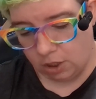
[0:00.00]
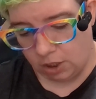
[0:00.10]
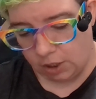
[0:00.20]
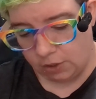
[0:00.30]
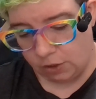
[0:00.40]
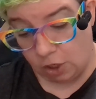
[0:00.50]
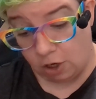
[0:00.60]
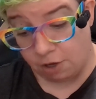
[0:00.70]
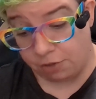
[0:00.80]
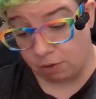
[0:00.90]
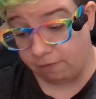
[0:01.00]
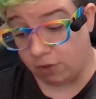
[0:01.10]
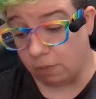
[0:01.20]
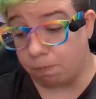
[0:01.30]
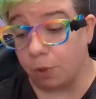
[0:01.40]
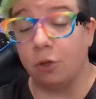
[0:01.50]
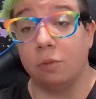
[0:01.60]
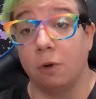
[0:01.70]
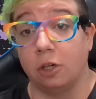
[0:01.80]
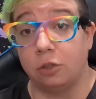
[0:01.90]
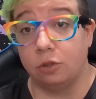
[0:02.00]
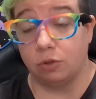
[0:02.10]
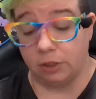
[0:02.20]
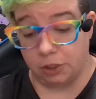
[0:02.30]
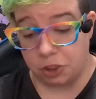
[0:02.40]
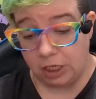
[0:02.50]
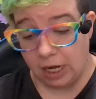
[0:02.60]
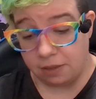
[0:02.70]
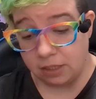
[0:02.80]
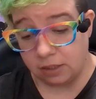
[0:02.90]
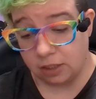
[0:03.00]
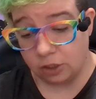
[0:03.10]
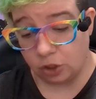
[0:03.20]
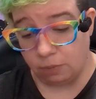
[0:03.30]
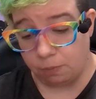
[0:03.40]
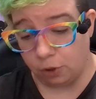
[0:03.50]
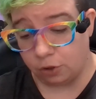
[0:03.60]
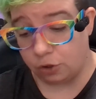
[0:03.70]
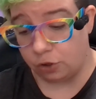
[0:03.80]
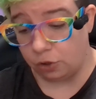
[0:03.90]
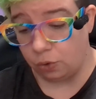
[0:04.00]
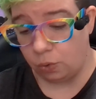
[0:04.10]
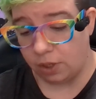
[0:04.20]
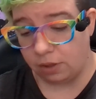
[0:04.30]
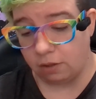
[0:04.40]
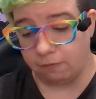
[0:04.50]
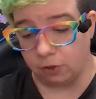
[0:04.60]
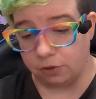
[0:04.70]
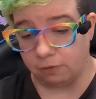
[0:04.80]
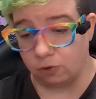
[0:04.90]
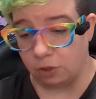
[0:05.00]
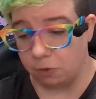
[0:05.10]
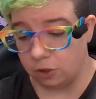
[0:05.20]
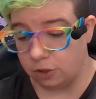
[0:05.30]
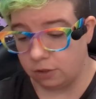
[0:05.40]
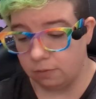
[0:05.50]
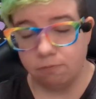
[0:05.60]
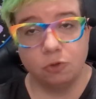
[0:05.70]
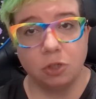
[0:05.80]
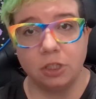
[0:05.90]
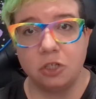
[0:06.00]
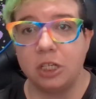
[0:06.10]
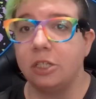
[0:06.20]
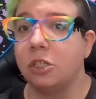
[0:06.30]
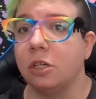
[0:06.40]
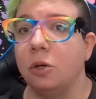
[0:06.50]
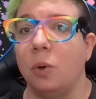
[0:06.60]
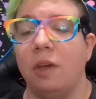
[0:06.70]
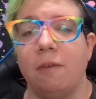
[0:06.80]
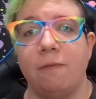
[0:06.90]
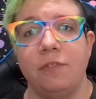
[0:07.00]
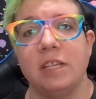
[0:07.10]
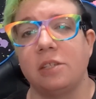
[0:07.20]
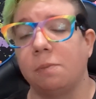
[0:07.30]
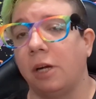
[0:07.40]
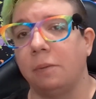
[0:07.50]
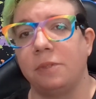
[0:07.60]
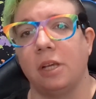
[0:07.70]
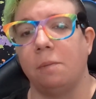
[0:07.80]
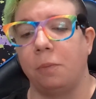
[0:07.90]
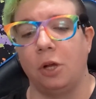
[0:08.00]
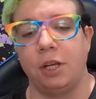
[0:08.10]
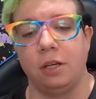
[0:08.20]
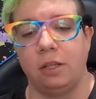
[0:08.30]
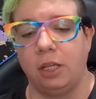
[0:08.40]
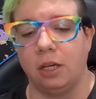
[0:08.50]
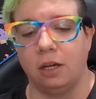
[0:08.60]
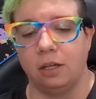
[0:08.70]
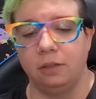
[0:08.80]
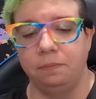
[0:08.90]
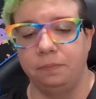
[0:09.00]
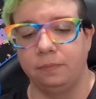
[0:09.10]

the author of the Birthmarked trilogy. And this is actually book 2 in the Vault of Dreamers trilogy. So if this pops up on the